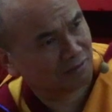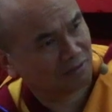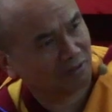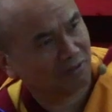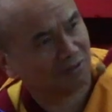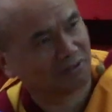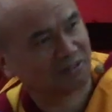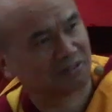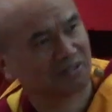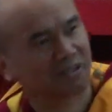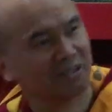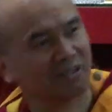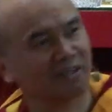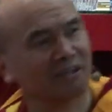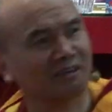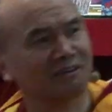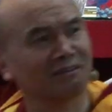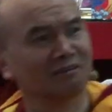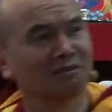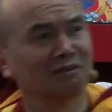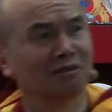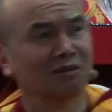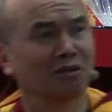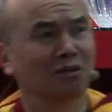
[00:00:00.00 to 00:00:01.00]
Okay.
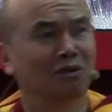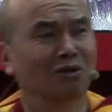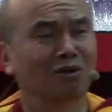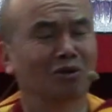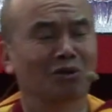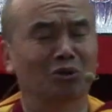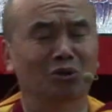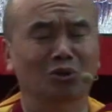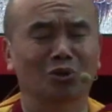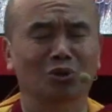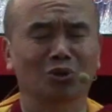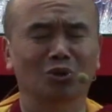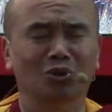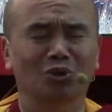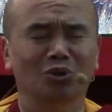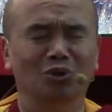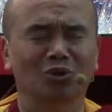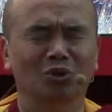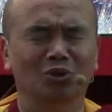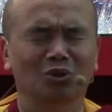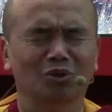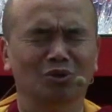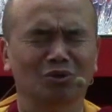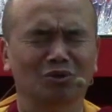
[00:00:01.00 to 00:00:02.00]

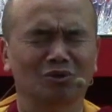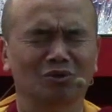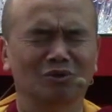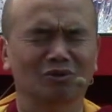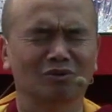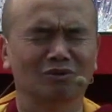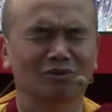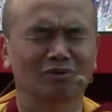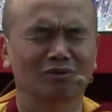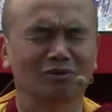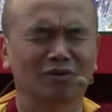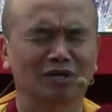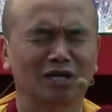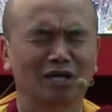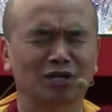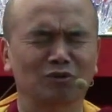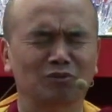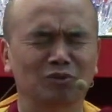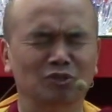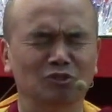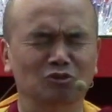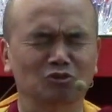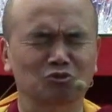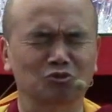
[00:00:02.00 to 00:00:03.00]
Oh, I
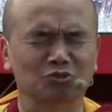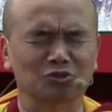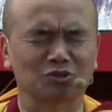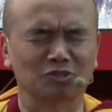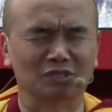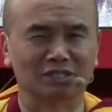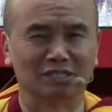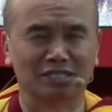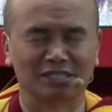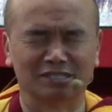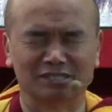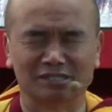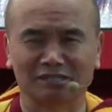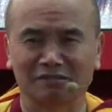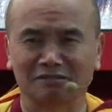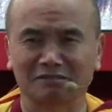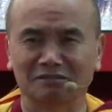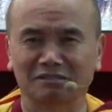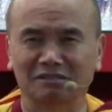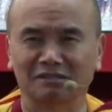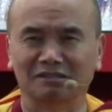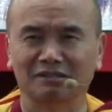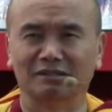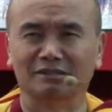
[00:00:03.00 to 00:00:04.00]
went to Tushita
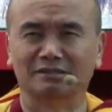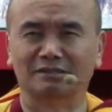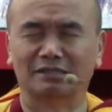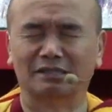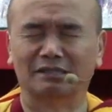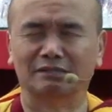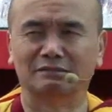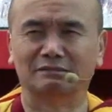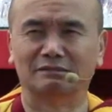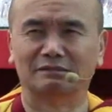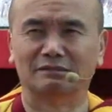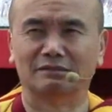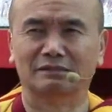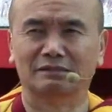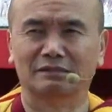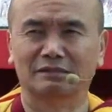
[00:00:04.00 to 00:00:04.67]
Center, then